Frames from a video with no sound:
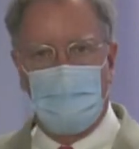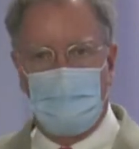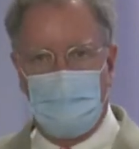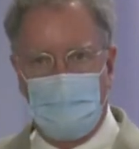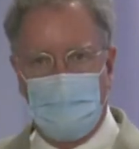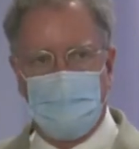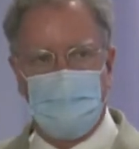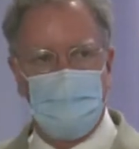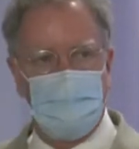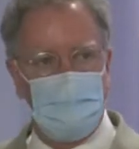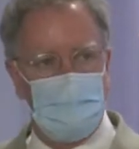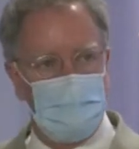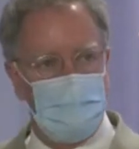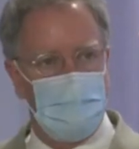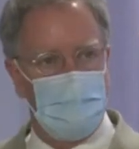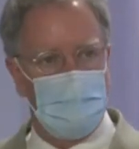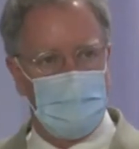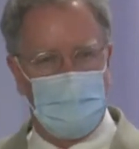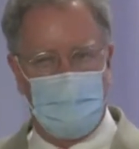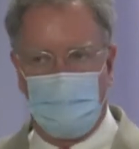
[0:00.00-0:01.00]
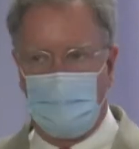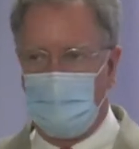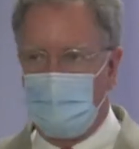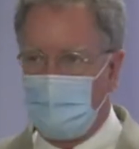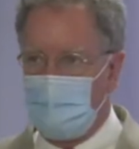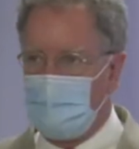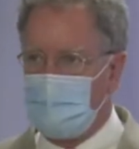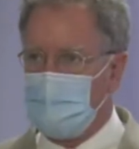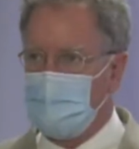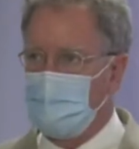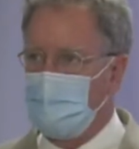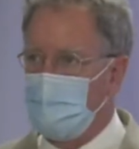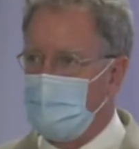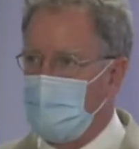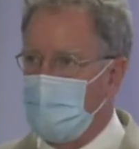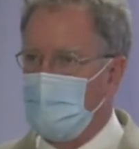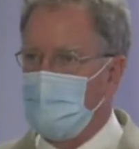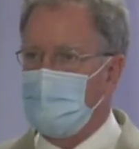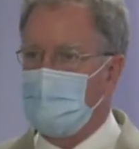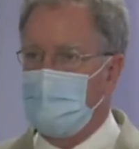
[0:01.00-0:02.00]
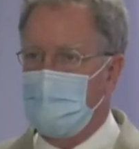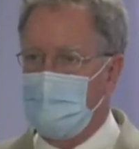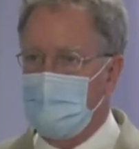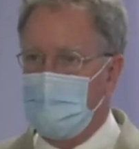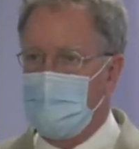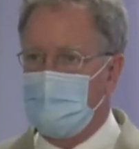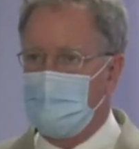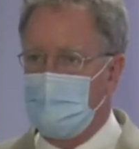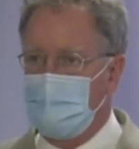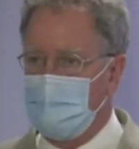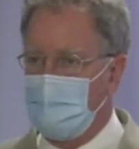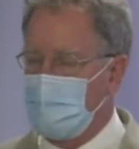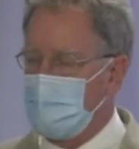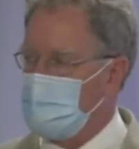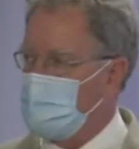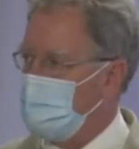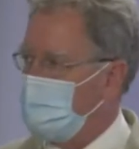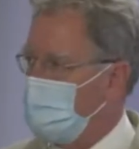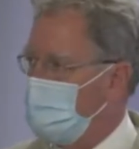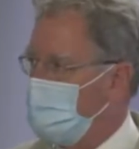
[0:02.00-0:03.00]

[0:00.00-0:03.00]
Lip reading: cases because of our interaction with the public and the amount of interaction we